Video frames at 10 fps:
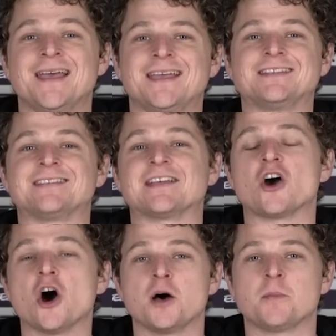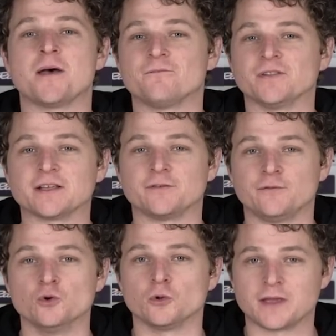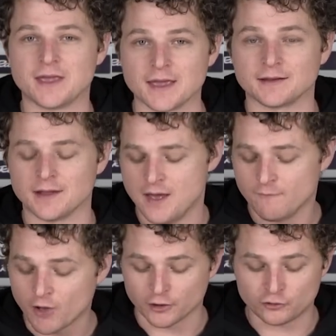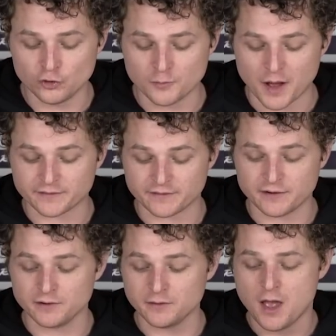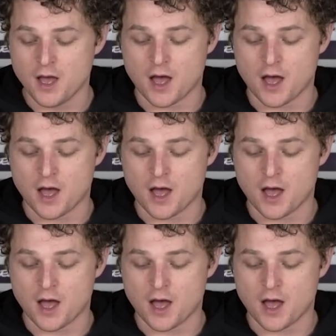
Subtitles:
It is the COBB Flex Fuel Kit. I've got two boxes here.